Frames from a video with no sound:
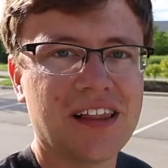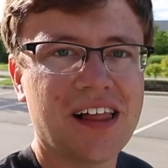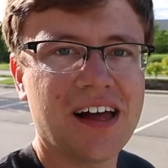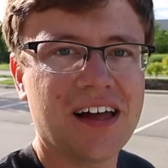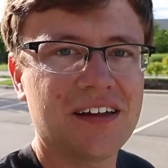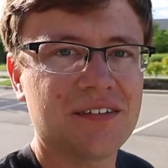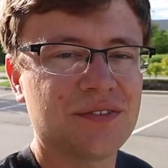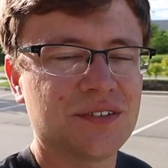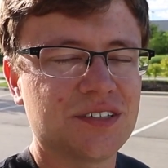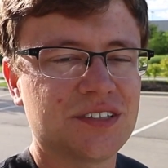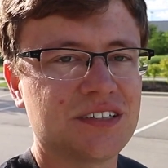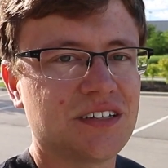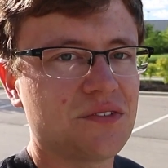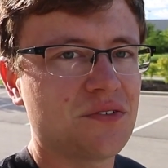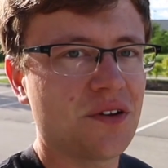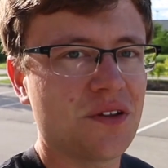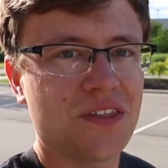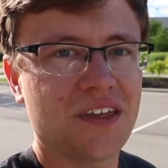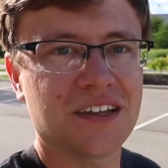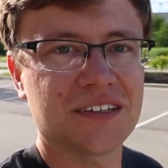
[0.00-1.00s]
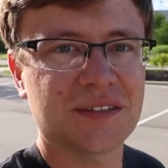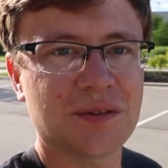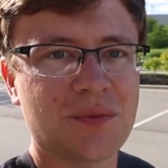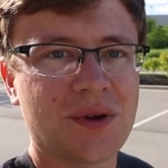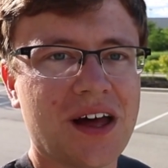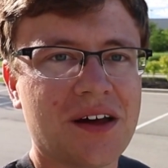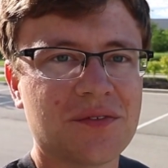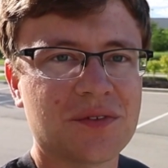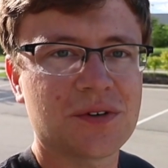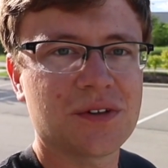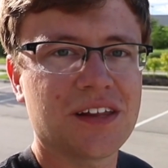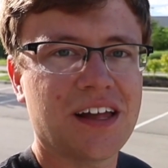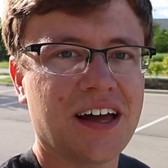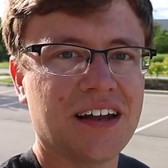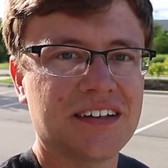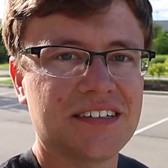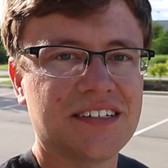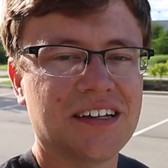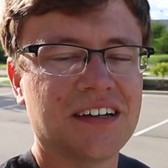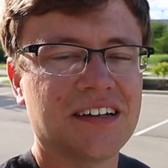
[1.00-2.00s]
life and just different things that we haven't really
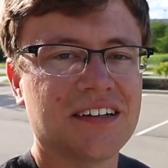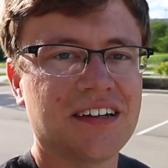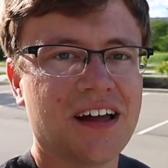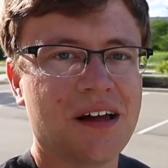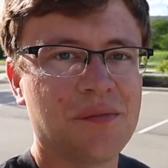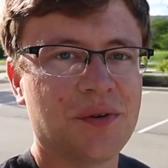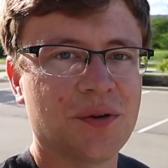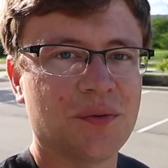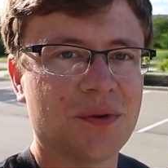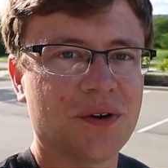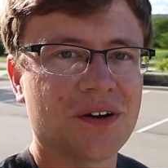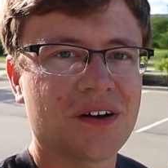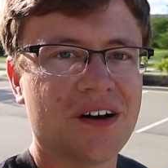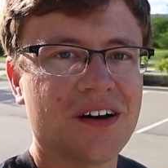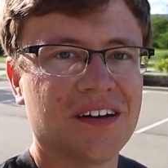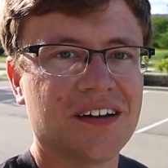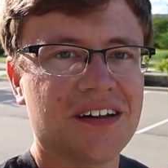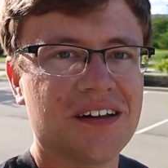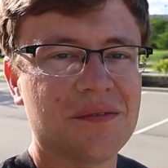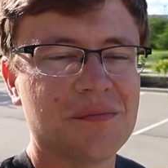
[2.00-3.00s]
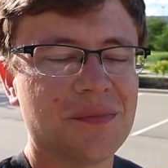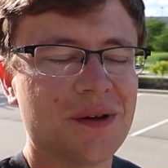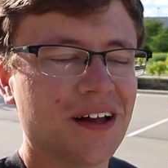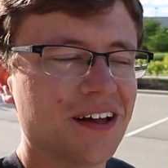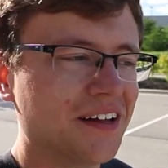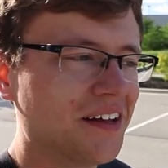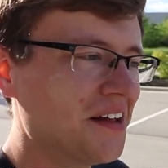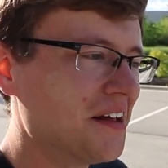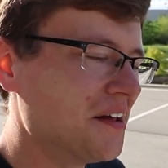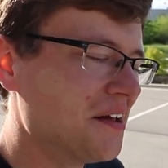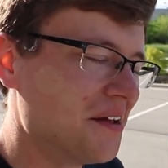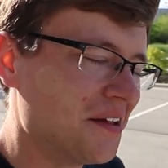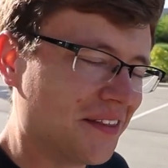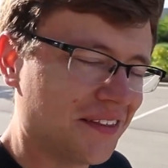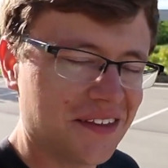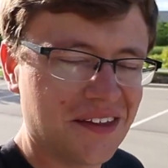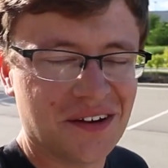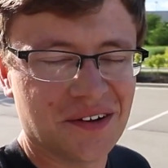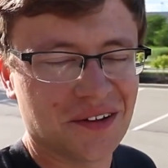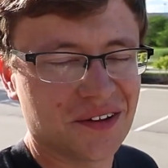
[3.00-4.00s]
had a ton of time to work on it, but
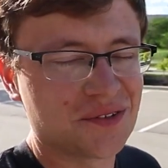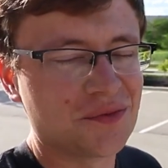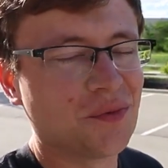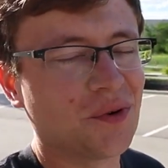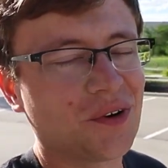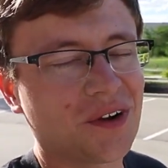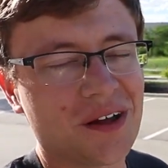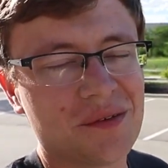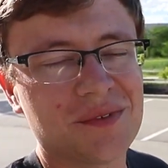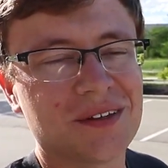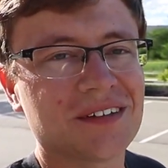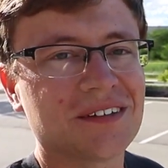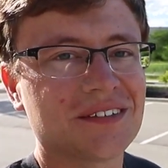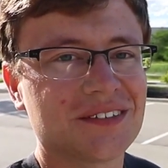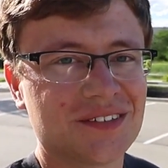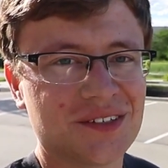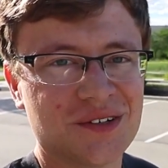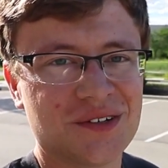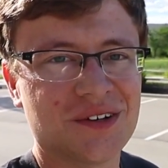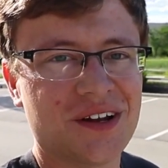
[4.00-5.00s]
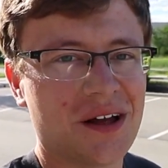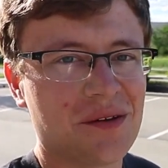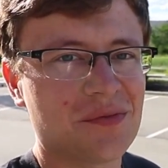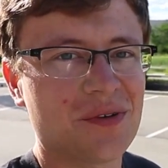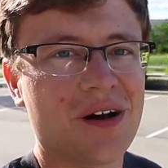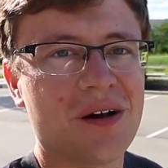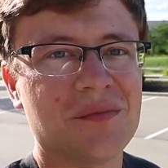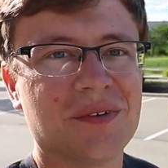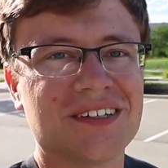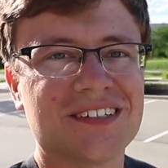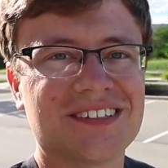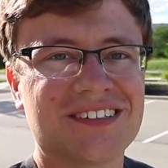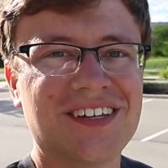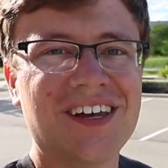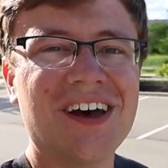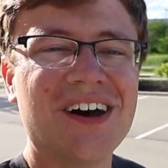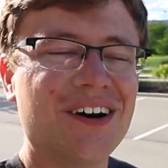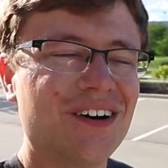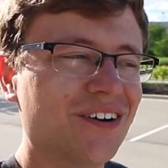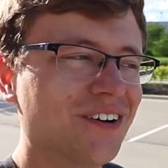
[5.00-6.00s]
you know, there's more coming soon, I promise,
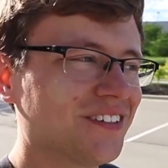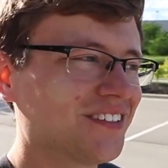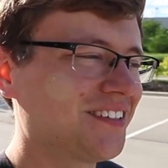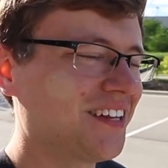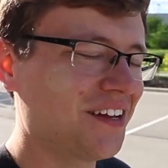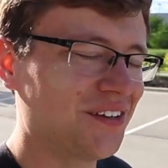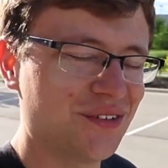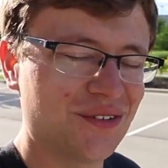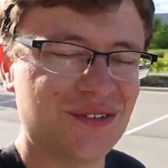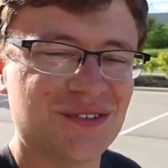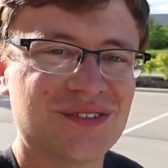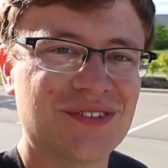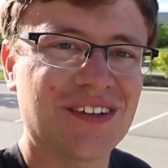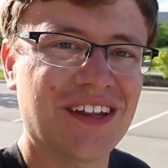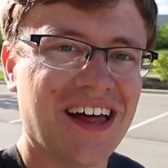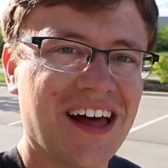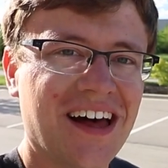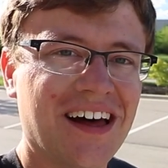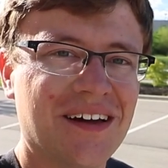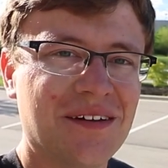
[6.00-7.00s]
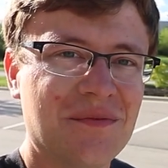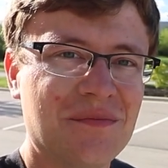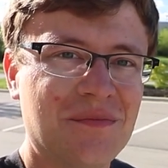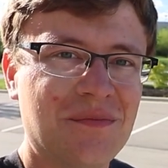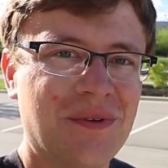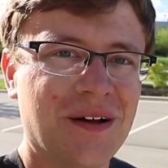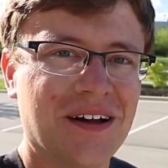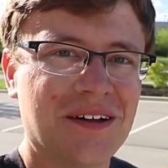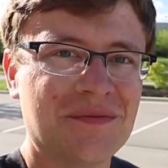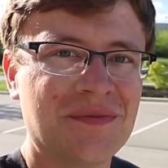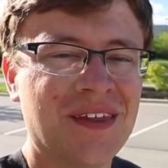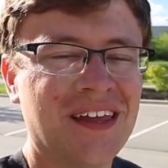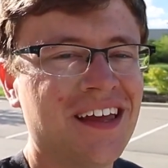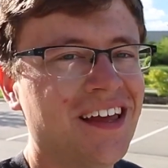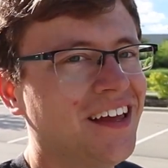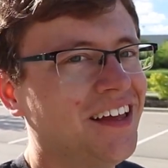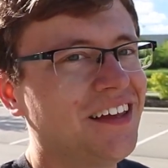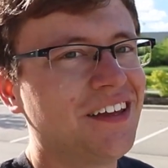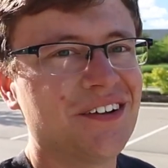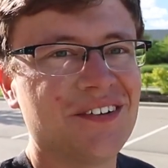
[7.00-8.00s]
so stay tuned for that. But,
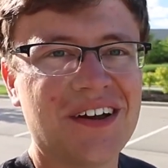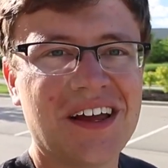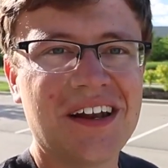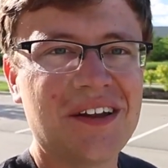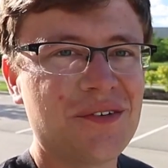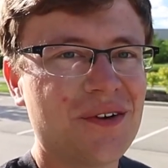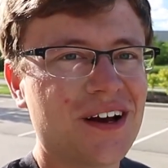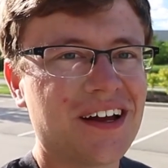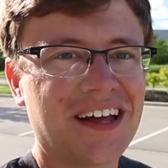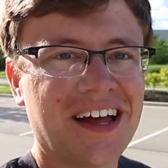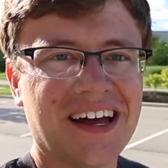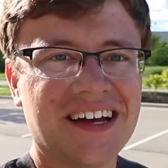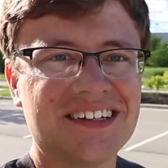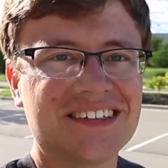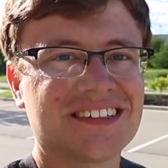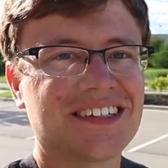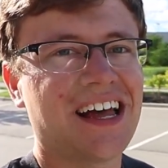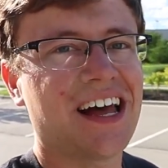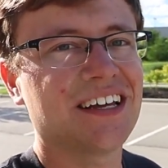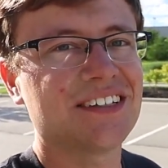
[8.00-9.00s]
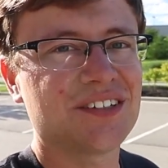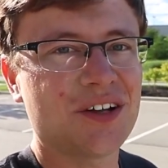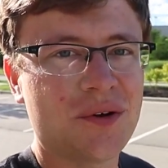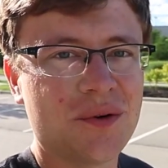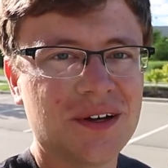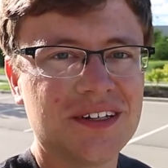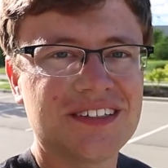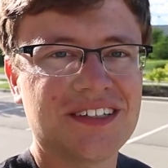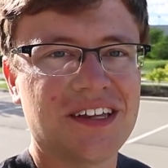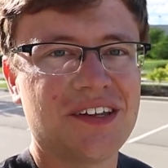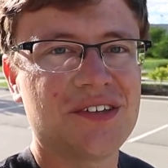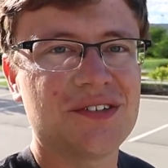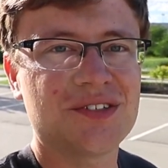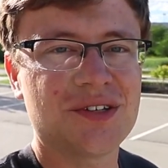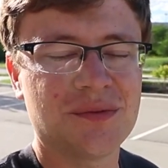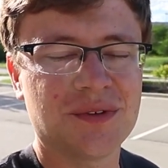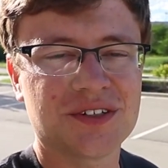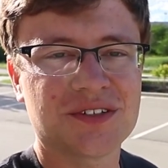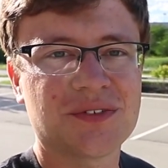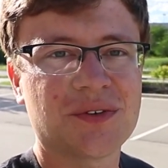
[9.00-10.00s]
you know, anyway guys, as always, thank you
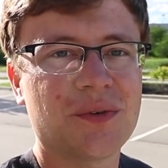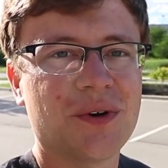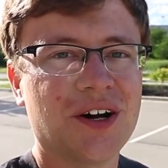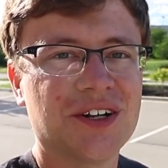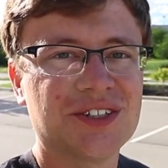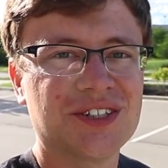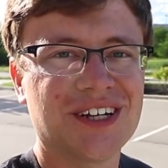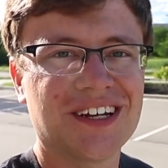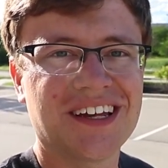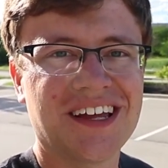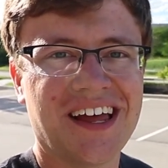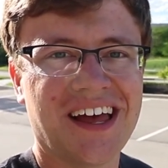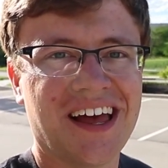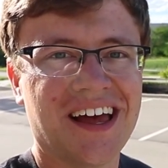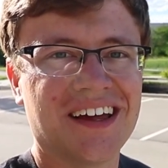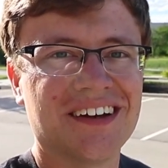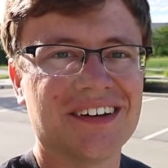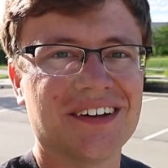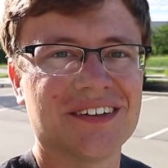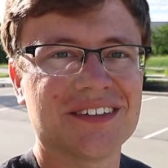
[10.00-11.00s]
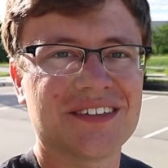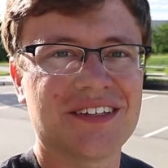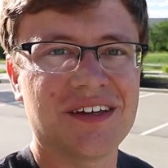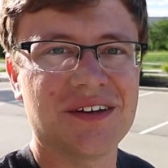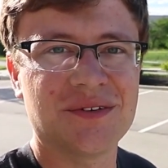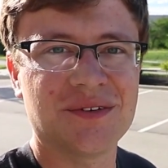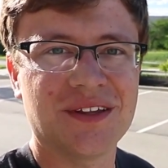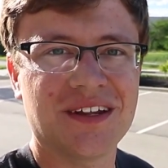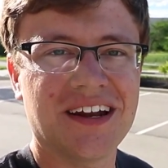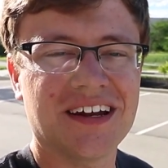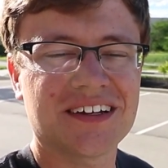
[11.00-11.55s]
so much for watching, and I'll see you in the